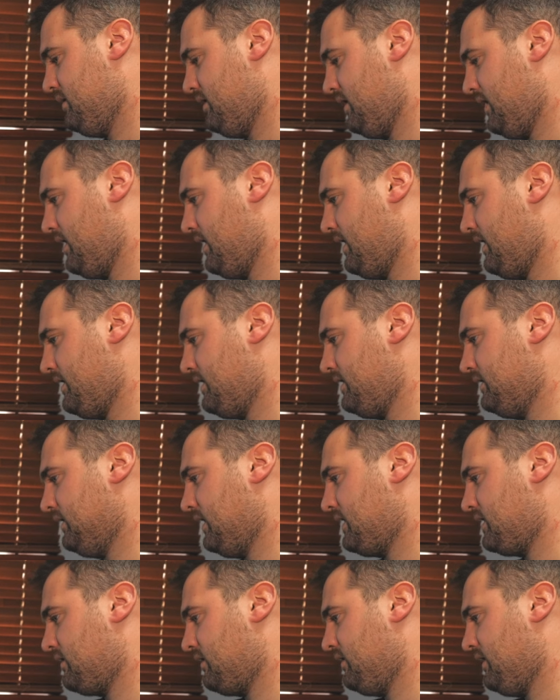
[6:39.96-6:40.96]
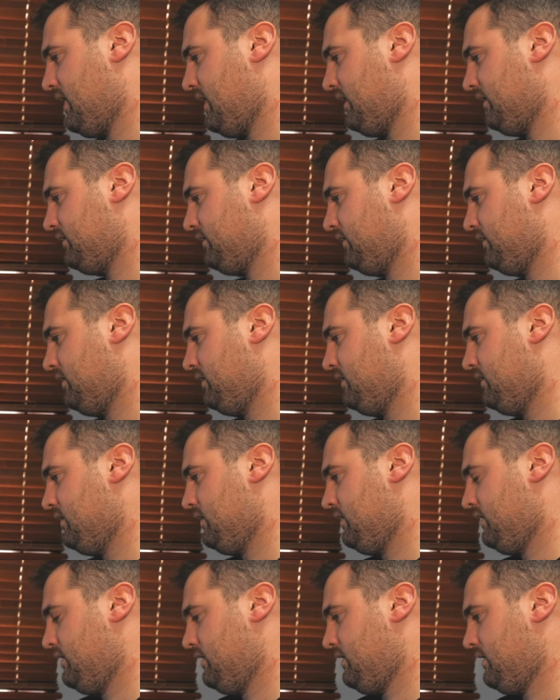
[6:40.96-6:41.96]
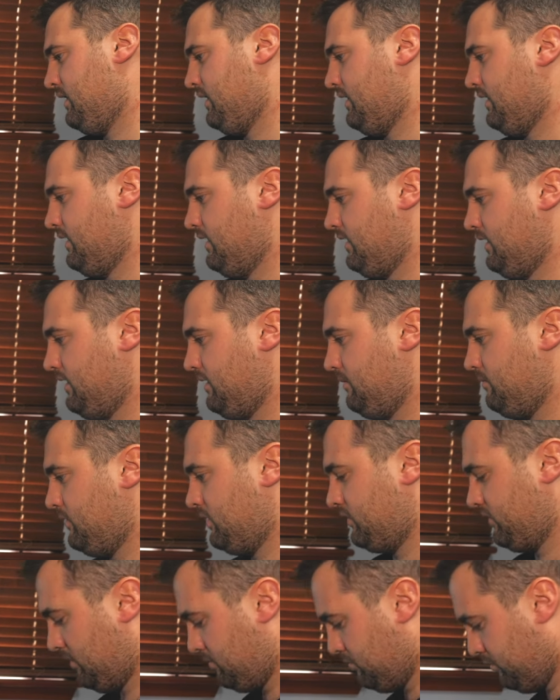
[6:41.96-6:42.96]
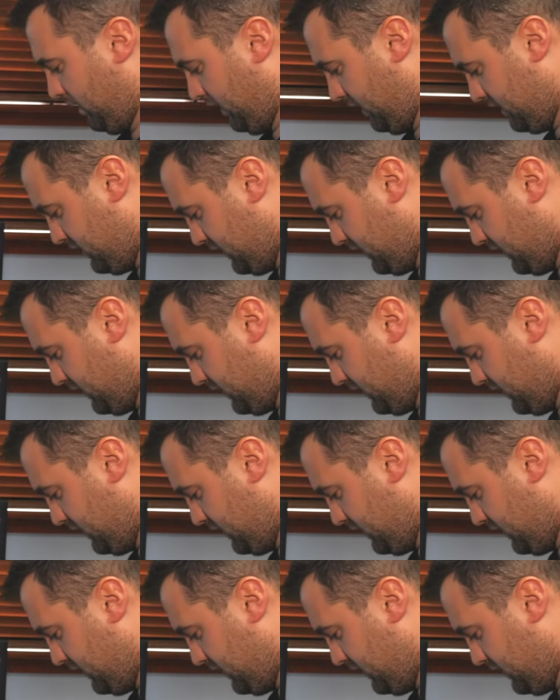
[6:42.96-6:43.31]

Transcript: I like that. Um, there's a button